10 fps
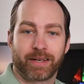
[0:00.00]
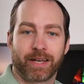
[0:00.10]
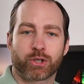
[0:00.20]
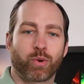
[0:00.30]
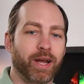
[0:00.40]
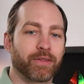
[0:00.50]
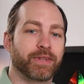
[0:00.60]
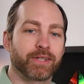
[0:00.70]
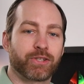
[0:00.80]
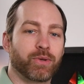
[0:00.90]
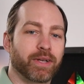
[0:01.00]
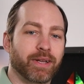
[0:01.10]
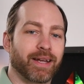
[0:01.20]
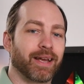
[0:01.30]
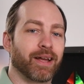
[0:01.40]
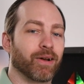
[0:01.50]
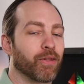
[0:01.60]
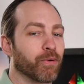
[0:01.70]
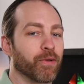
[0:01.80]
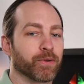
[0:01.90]
and try out this unit and all
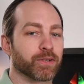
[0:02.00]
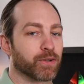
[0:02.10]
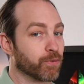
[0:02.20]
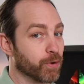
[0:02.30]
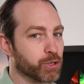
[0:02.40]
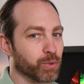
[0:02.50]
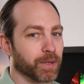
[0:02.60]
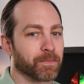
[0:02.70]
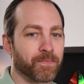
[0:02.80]
their others virtually.